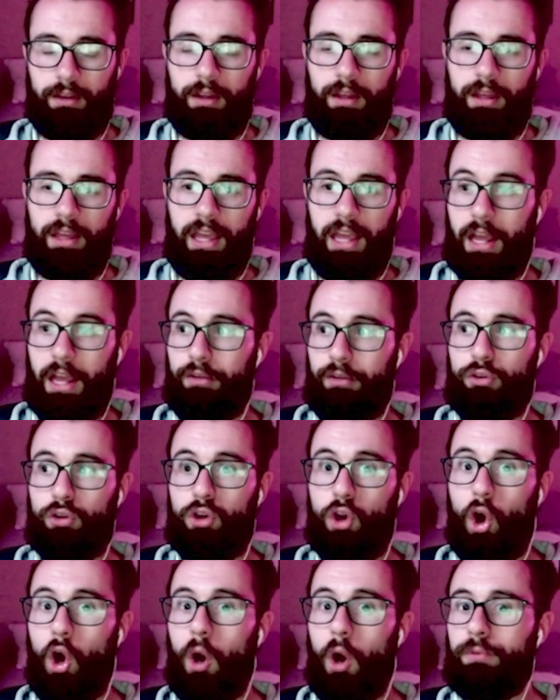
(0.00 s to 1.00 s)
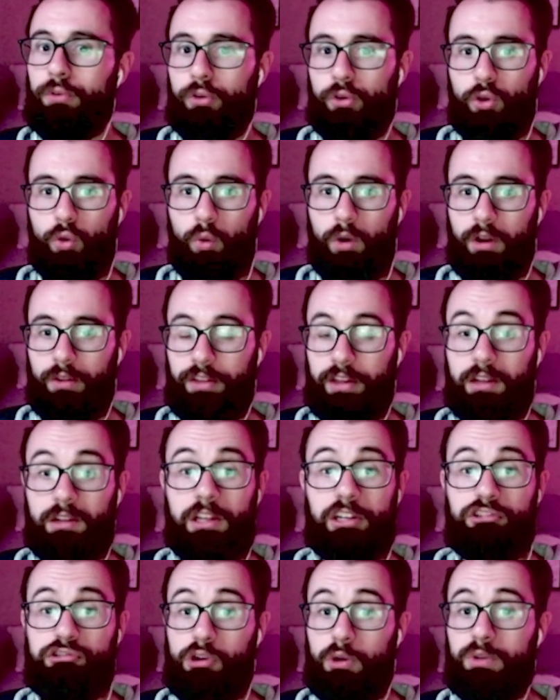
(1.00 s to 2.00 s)
If you go up to where the
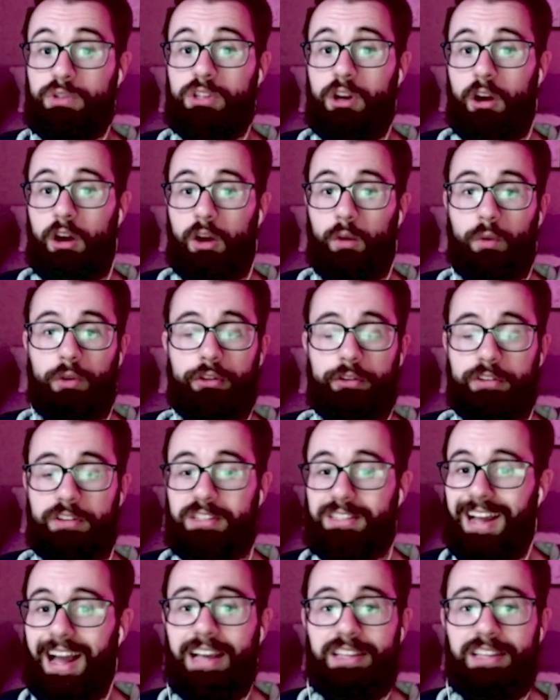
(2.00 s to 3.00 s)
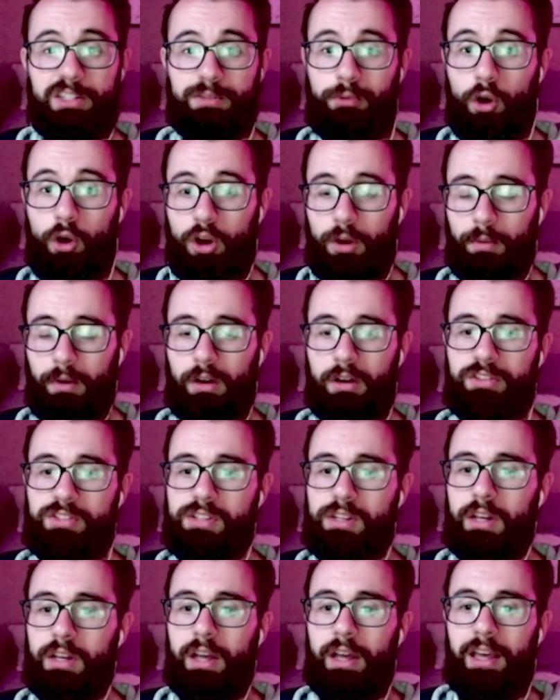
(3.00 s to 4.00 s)
electrodes are, where they're disguised as Pokeballs,
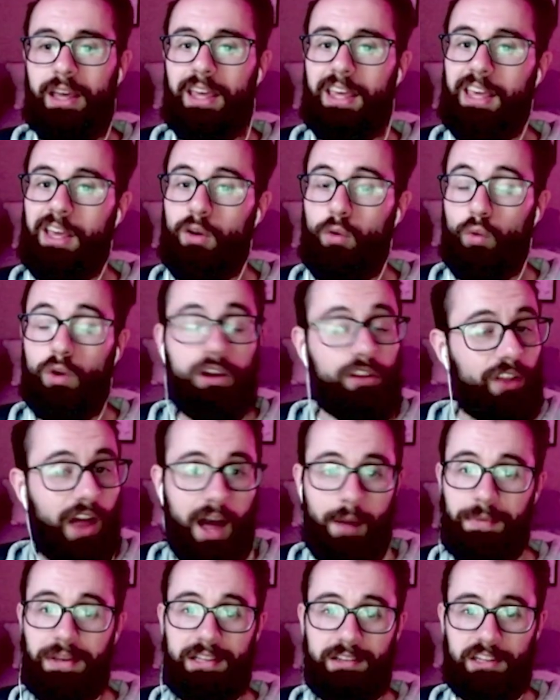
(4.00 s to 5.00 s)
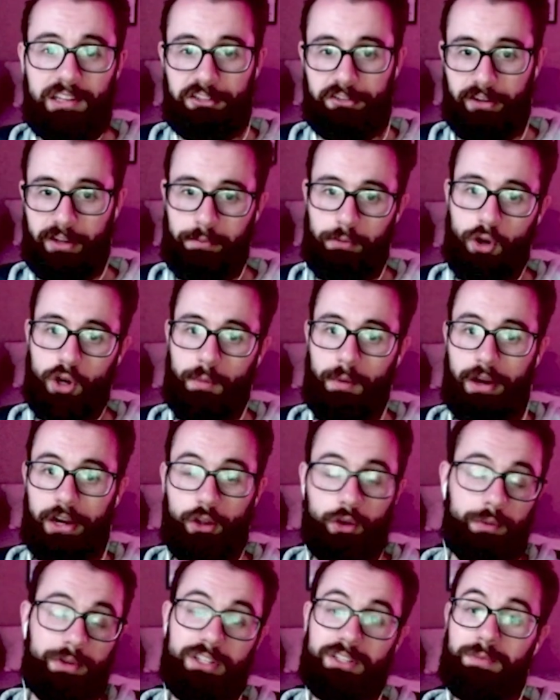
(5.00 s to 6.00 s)
it will not be a legendary Pokemon.
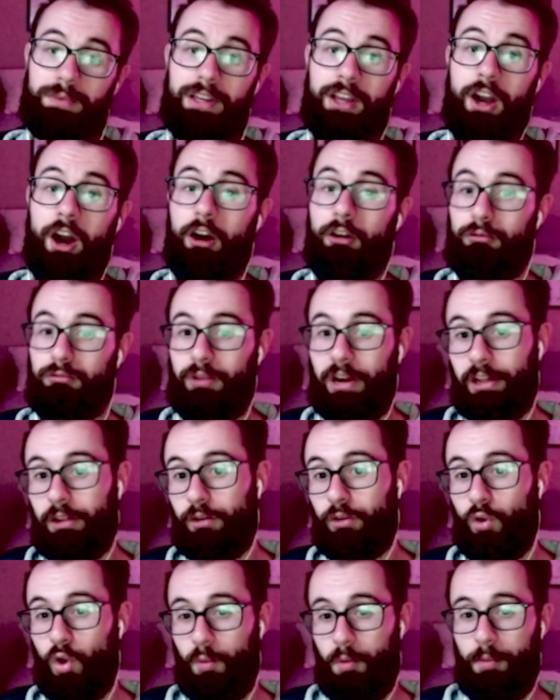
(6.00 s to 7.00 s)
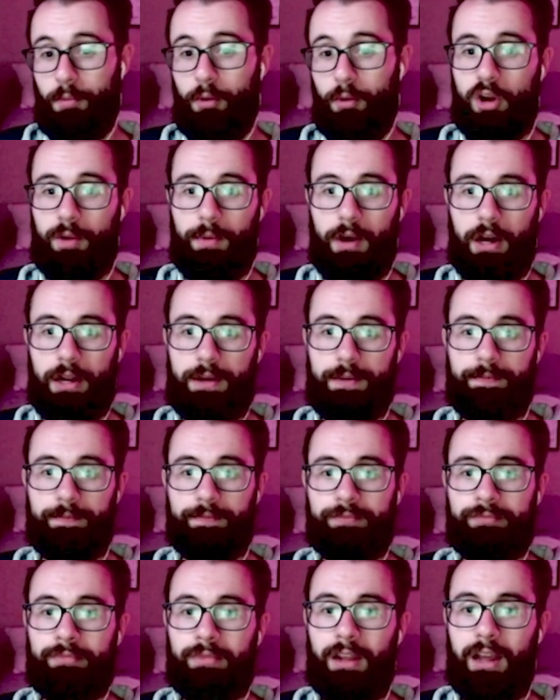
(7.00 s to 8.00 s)
It'll just be a regular normal Pokemon.
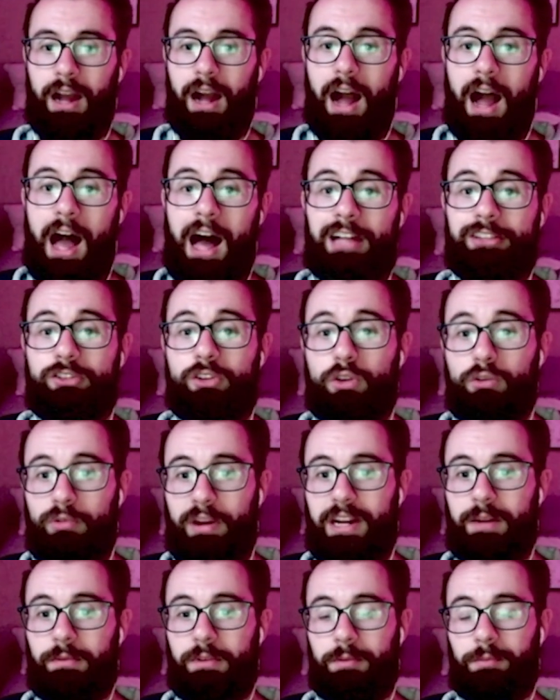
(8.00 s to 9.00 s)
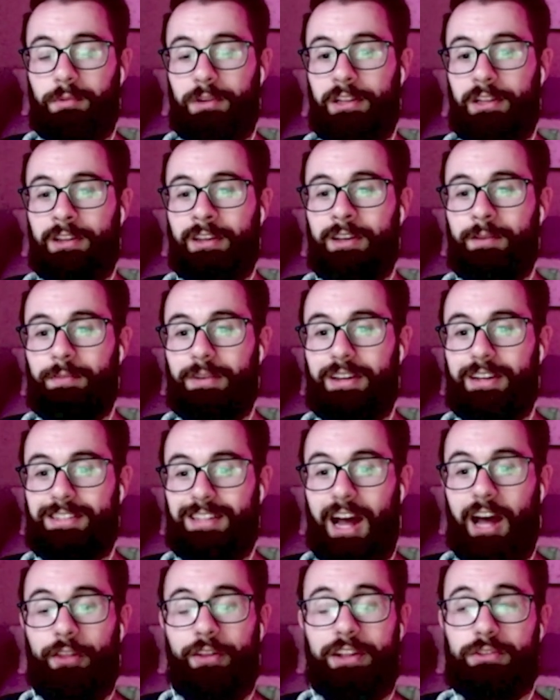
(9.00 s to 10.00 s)
I like to do random completely because
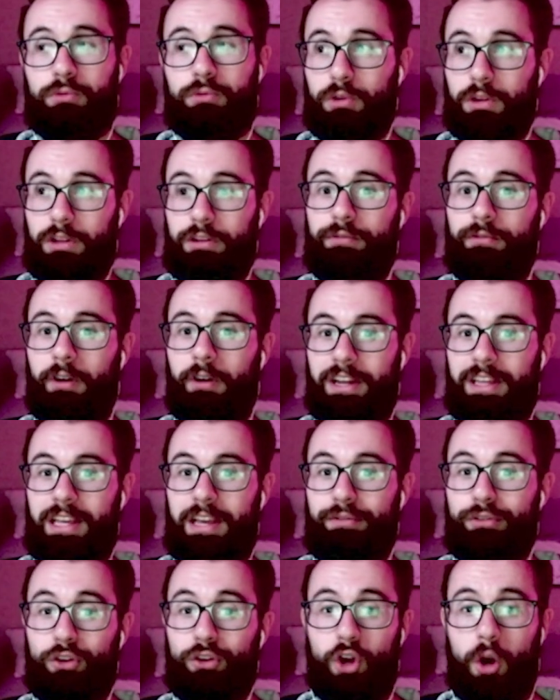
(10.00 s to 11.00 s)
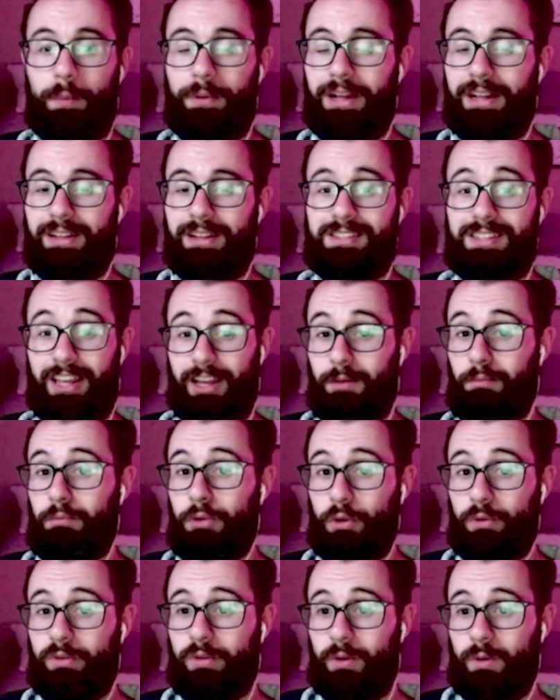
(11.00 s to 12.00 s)
I think it's really funny if you go up against, say, a
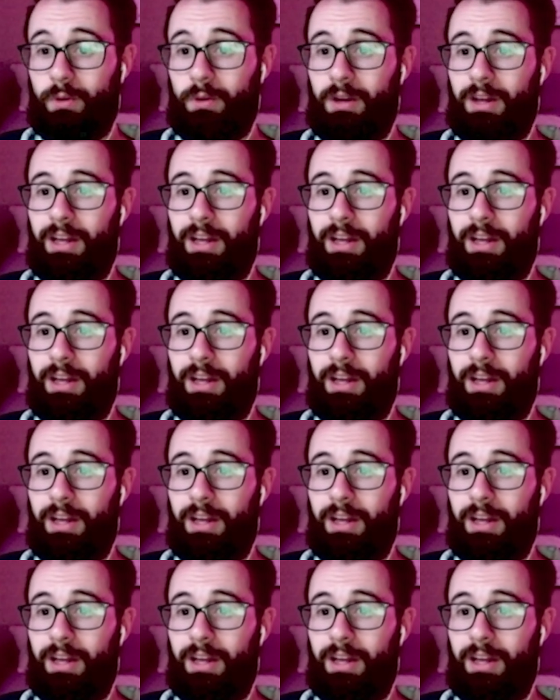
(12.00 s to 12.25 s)
Mewtwo,